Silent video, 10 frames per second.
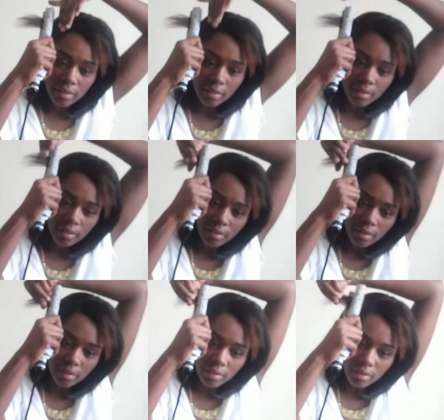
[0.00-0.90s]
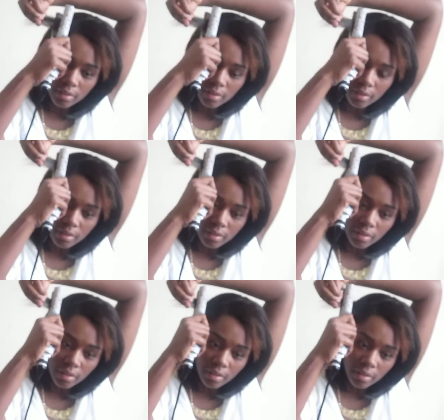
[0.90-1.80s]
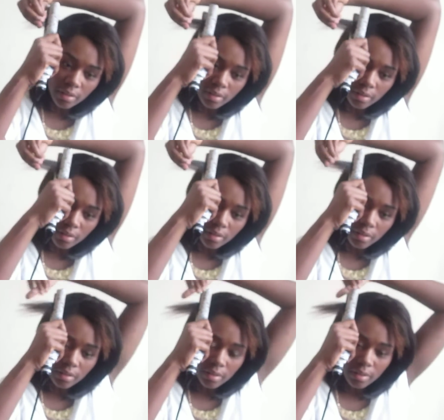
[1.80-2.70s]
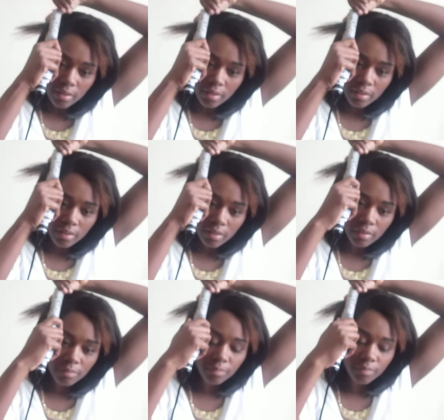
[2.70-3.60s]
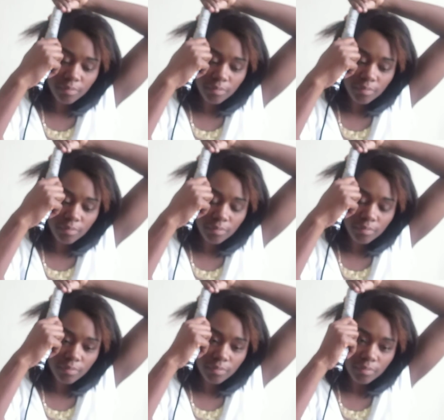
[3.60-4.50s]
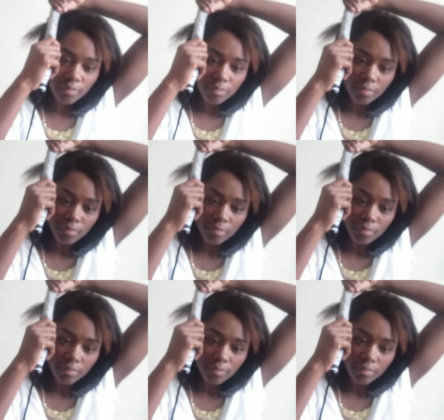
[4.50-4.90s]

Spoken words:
Nothing is said.